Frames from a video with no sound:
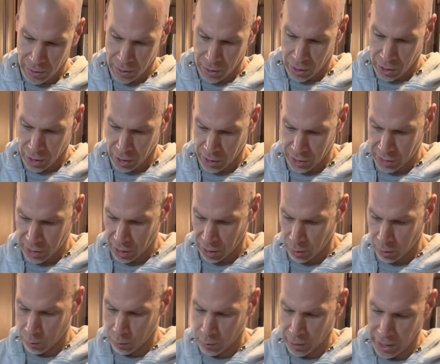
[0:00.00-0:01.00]

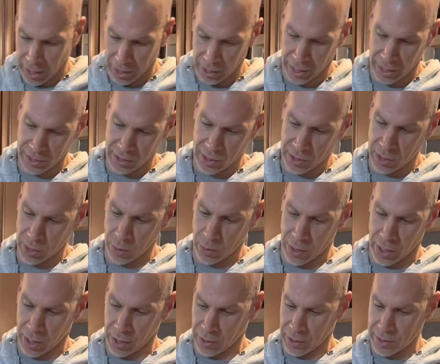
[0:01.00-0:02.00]
Also, what I like to do, and
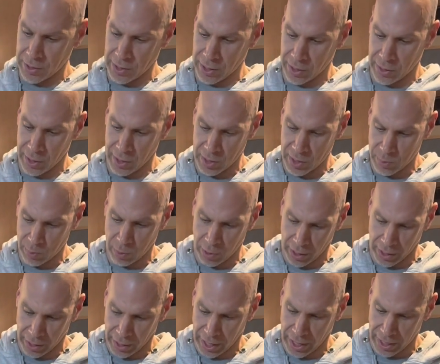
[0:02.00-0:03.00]
I already did this,
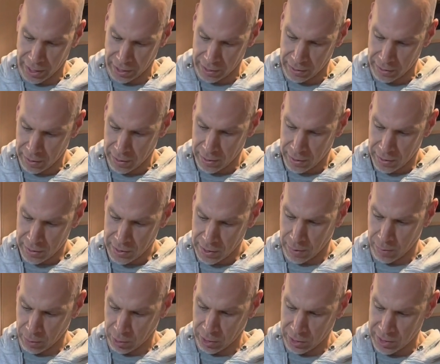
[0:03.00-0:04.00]
but I
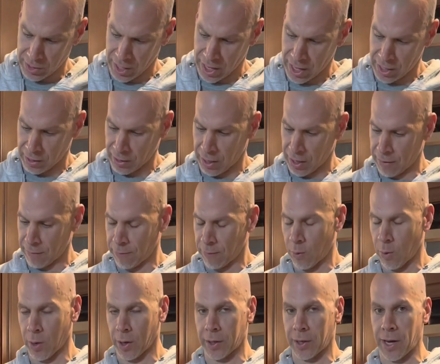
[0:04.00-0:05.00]
typically take a
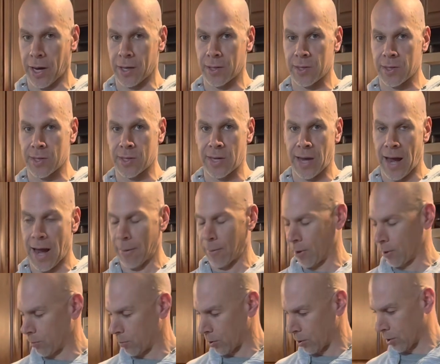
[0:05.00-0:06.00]
fork and stab
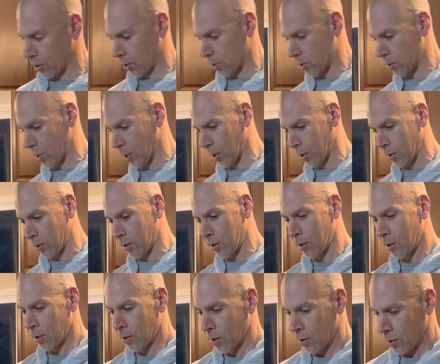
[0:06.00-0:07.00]
it because then
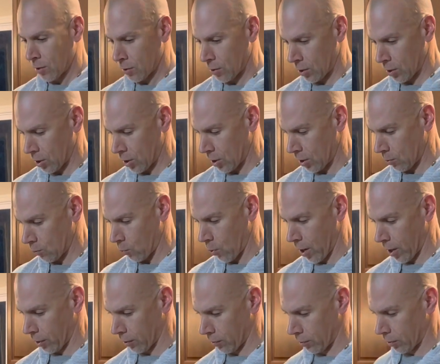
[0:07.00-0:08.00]
the
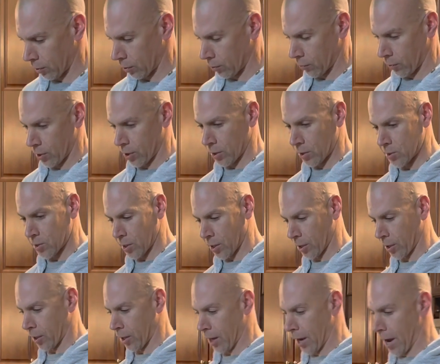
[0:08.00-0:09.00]
wet ingredients that
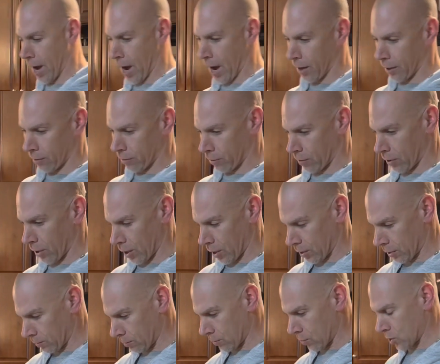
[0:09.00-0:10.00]
I'm going to add,
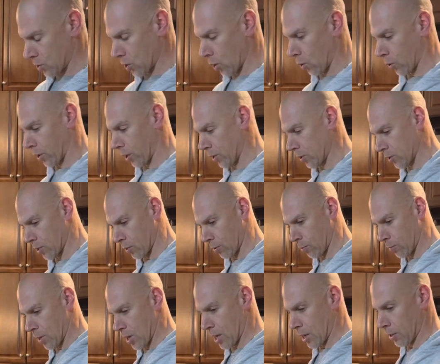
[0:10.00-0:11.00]
they soak into the
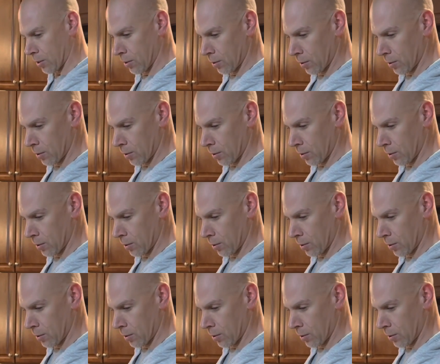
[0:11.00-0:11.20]
meat.